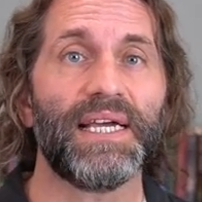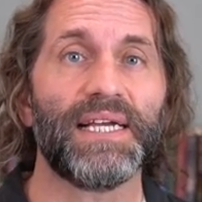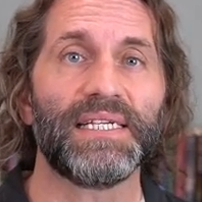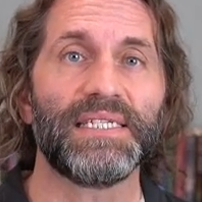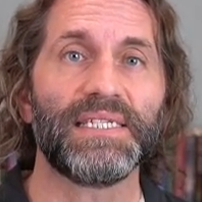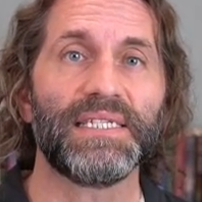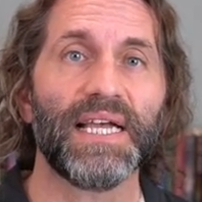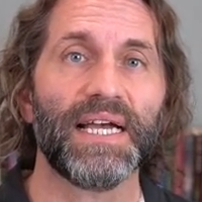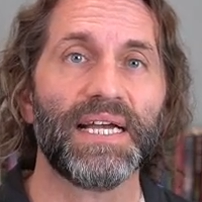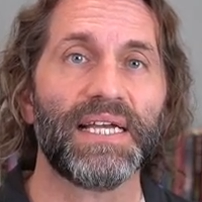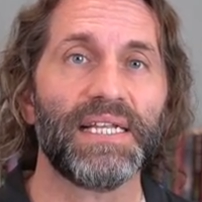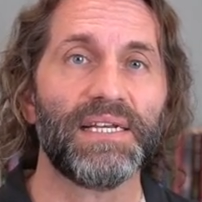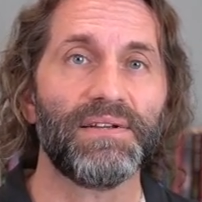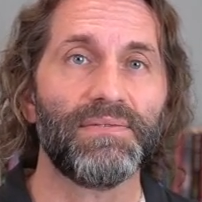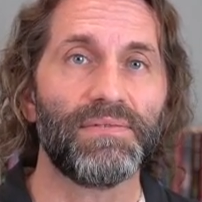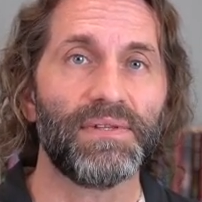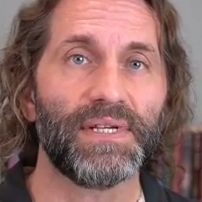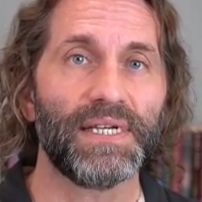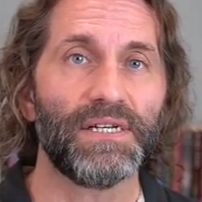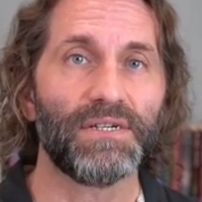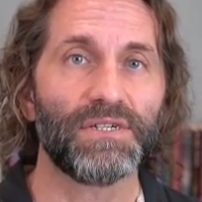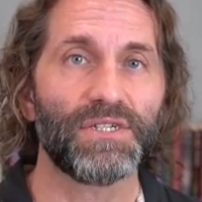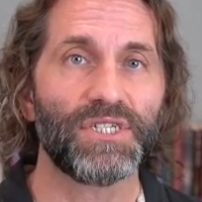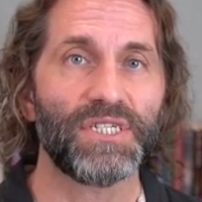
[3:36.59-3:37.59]
executive
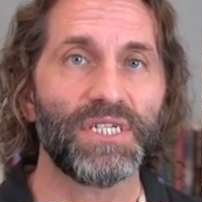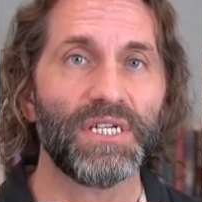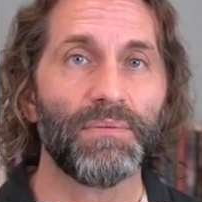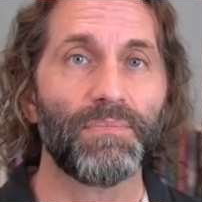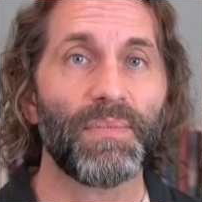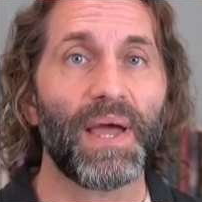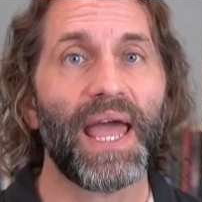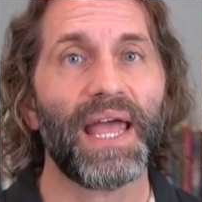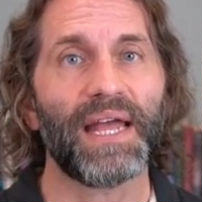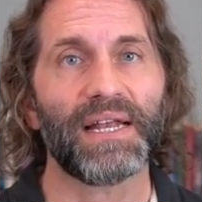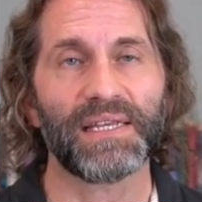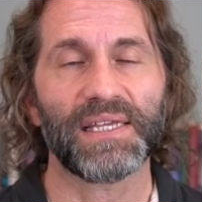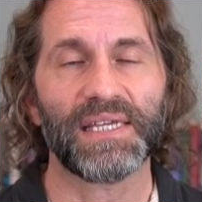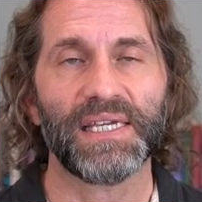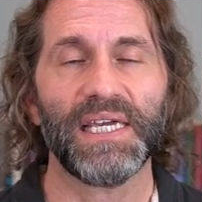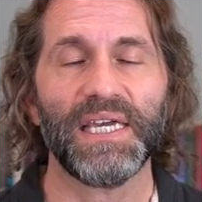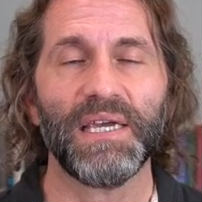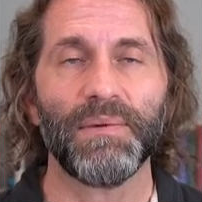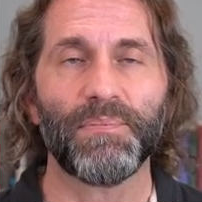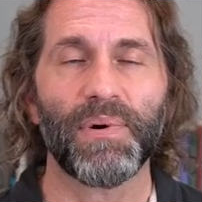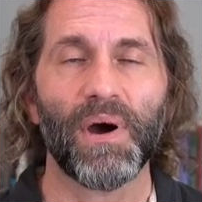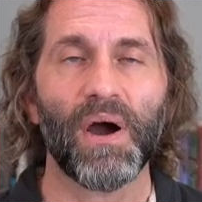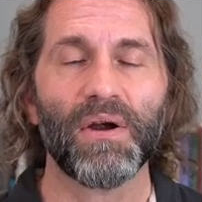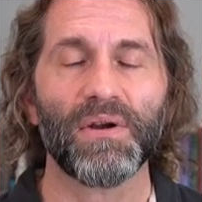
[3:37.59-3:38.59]
leadership and
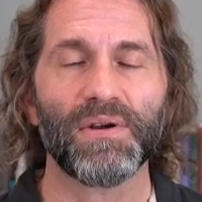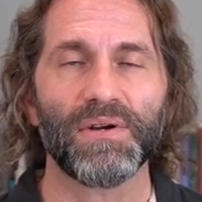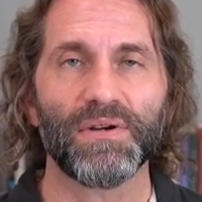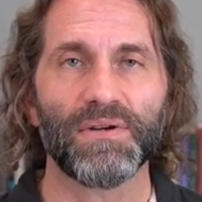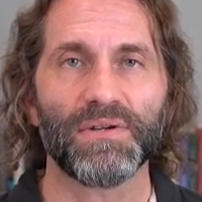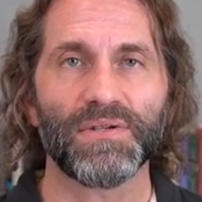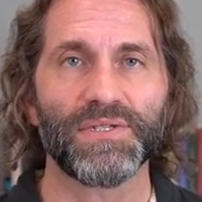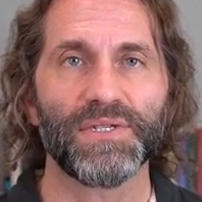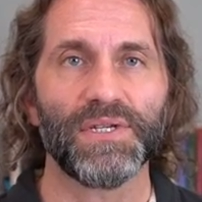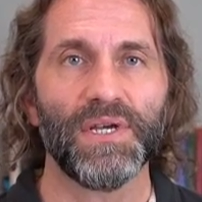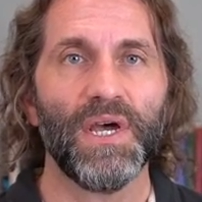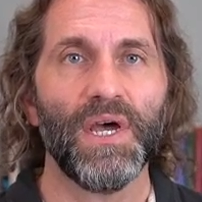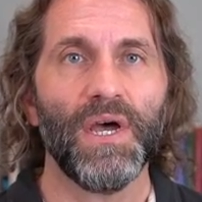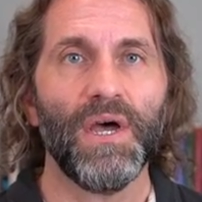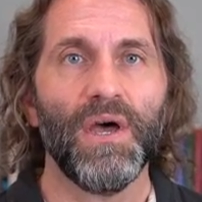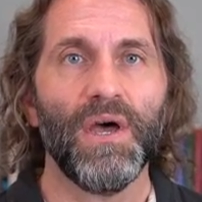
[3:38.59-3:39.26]
key partners